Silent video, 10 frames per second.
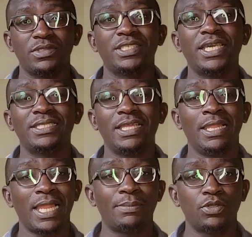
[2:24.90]
Get a
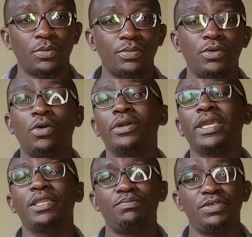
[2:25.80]
laptop or
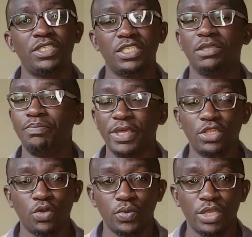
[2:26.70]
get a PC,
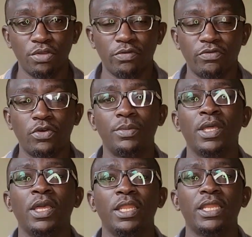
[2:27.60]
depending on where you're from.
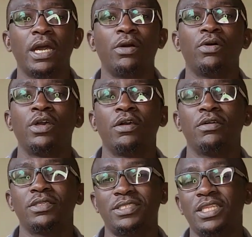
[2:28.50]
Now,
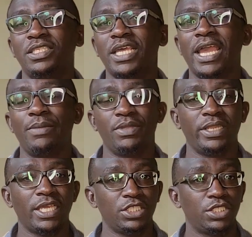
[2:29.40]
since I am in
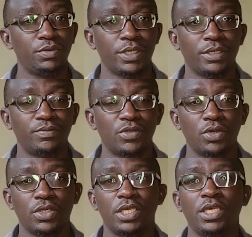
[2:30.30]
Nigeria,
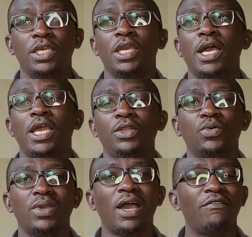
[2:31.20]
okay, I know
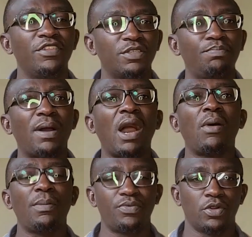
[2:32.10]
we have this
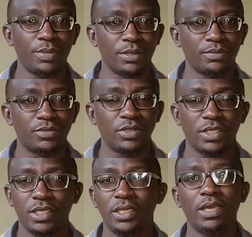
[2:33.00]
power problem,
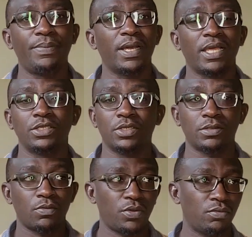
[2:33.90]
okay? NEPA can
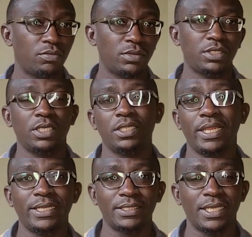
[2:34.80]
just take the
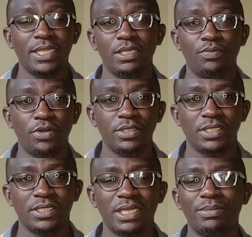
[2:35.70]
light at any point
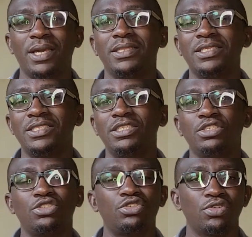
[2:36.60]
in time, and this
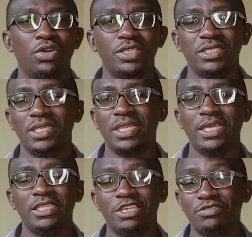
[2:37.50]
destroys
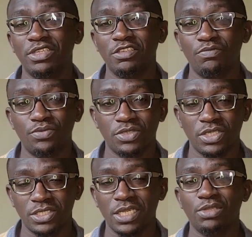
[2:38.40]
the creative
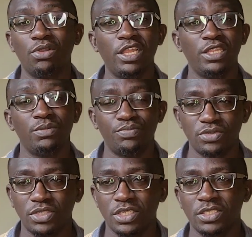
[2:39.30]
process and your learning
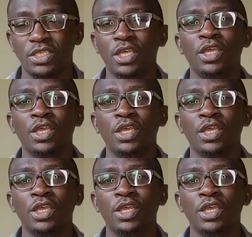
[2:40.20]
process.